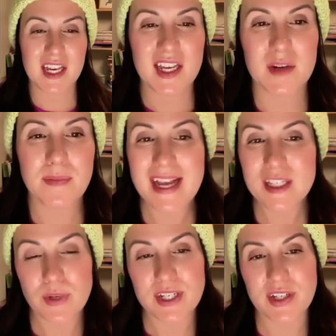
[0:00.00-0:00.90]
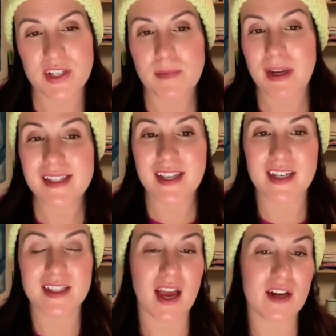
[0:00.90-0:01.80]
In past winters, my son
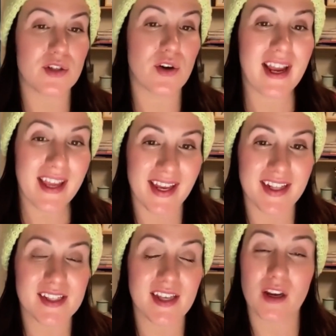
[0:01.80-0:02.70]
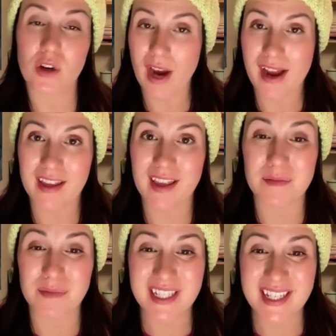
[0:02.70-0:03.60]
has gotten dry hands that can crack and
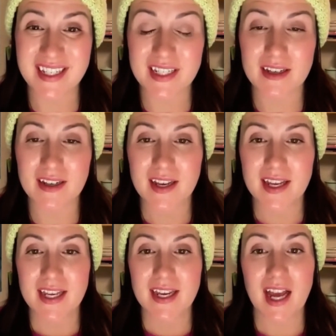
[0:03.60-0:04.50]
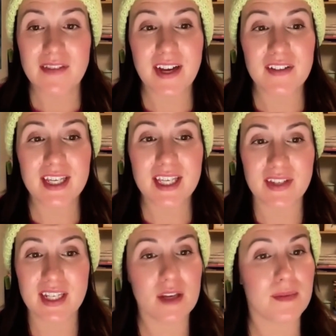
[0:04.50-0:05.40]
bleed. I found that
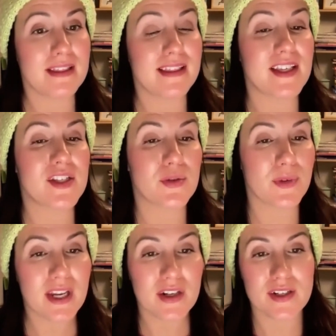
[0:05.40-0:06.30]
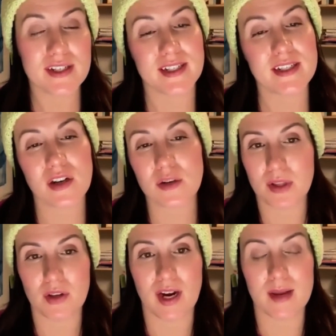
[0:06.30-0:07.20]
giving him at least 300 to 600
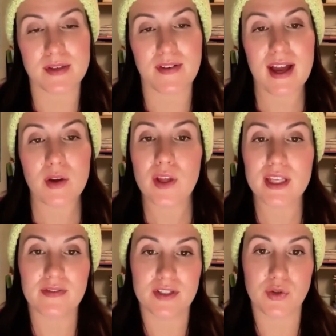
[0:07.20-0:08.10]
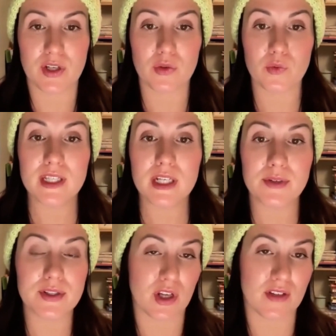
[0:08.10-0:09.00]
milligrams of high-quality fish oil really
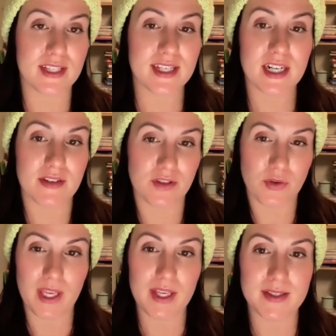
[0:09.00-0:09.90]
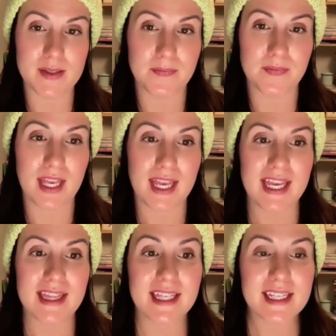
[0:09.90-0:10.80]
resolves this in a few weeks.
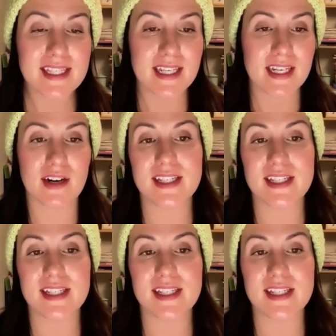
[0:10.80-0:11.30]
This year, I